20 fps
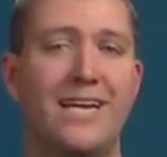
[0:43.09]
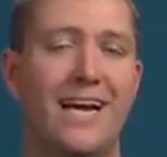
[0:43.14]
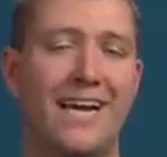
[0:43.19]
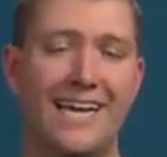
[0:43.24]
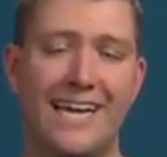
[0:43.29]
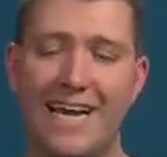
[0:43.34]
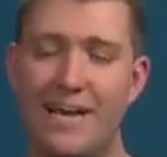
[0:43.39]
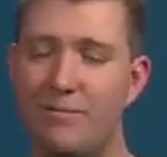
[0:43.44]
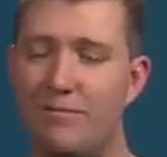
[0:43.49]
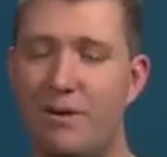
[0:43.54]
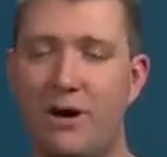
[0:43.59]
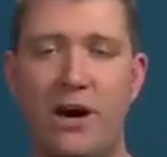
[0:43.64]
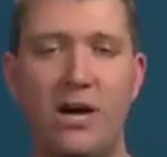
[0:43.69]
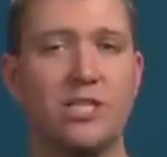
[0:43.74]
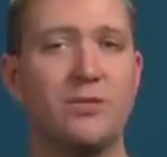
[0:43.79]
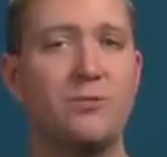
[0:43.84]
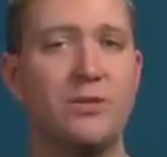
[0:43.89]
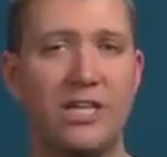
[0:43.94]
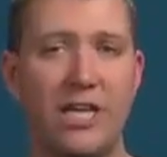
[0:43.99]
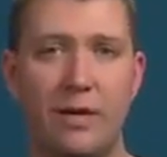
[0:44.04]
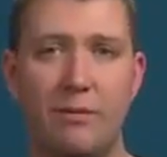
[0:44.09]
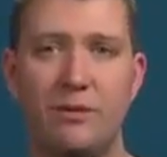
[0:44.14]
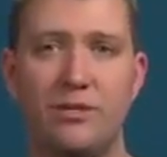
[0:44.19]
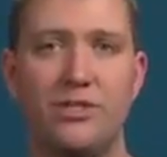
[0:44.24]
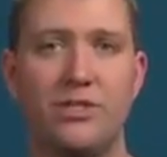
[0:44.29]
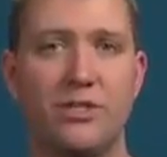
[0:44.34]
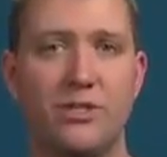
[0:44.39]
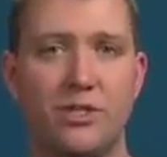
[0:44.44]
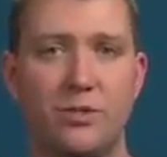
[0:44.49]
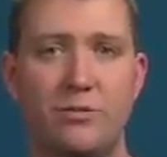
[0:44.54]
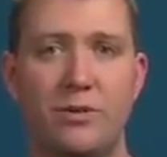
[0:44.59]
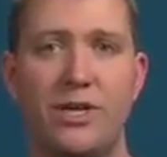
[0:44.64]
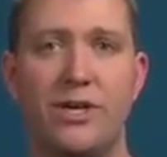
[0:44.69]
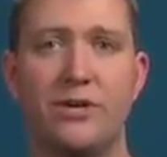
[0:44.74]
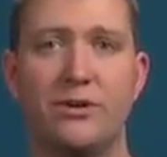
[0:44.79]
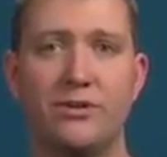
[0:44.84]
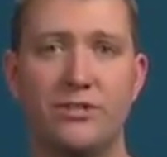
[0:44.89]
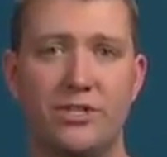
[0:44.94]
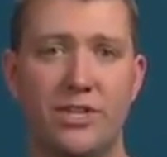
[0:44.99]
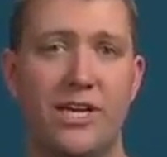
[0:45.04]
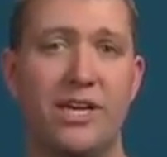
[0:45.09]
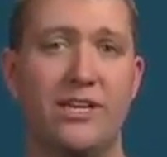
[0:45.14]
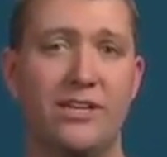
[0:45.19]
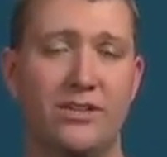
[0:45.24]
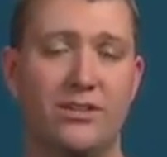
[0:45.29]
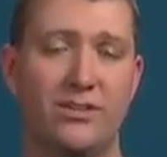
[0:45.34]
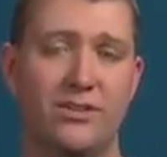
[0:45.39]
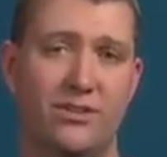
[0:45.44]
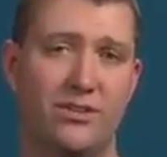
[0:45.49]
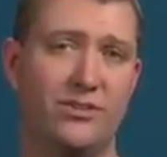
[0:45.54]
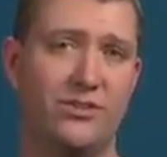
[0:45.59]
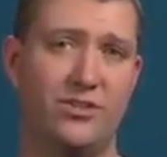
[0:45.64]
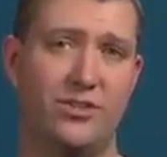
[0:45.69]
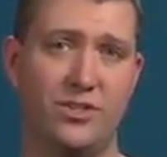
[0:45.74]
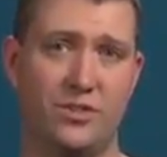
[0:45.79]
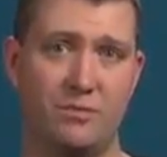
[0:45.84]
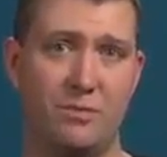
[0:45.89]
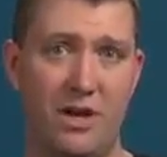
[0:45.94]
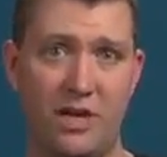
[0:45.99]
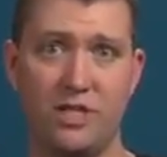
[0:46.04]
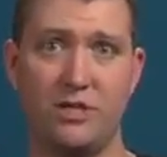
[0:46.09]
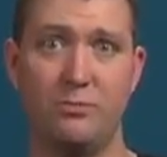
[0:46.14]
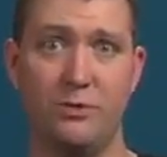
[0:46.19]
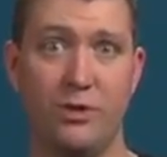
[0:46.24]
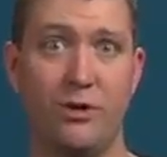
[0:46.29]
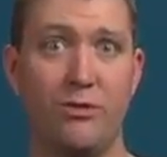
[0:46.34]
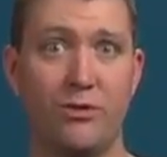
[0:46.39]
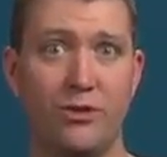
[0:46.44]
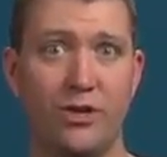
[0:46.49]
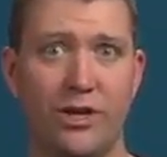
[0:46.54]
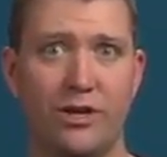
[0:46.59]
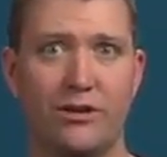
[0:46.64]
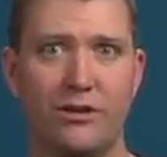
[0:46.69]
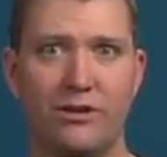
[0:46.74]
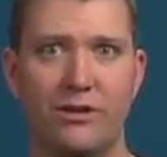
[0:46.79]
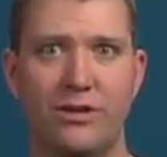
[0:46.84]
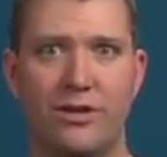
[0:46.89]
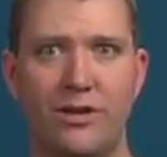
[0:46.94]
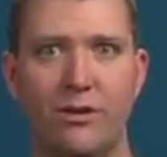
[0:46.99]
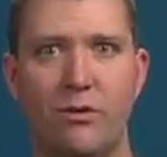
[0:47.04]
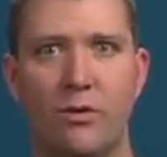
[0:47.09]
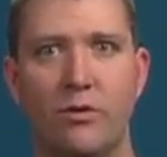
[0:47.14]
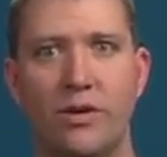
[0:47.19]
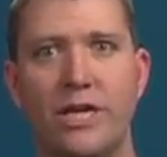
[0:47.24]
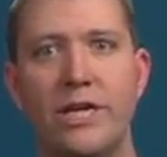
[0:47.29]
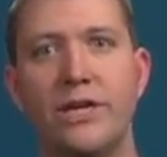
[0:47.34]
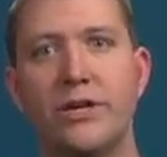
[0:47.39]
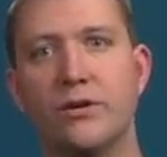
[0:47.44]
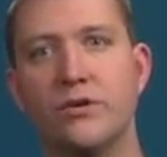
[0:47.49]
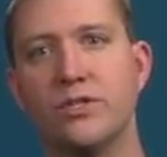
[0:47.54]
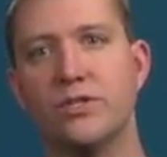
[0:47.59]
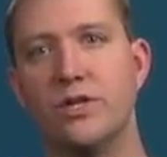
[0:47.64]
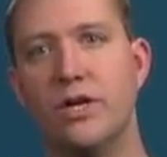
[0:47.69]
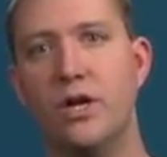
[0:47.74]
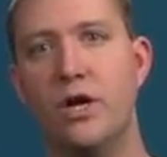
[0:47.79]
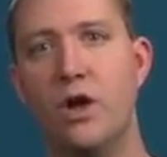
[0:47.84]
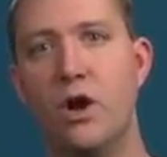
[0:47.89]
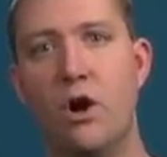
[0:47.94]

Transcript: again, possibly damaging the speakers and just possibly hurting your own ears.